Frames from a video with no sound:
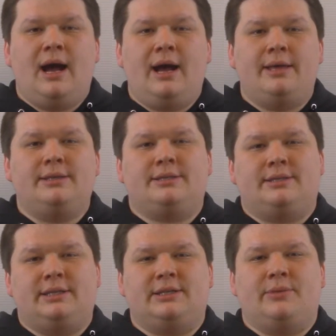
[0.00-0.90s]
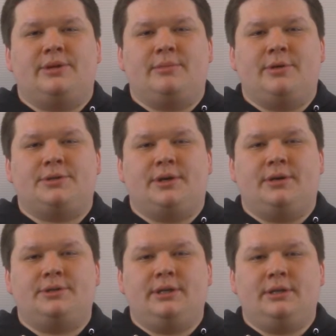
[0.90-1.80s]
Hi, this is TJ with InMotion
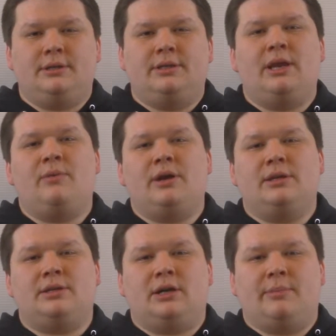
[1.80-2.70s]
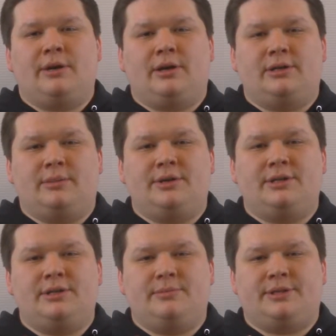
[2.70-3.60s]
Hosting. Today we're going to talk about our
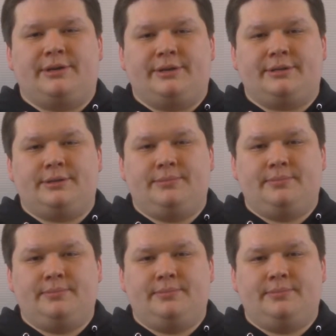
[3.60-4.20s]
WHM series.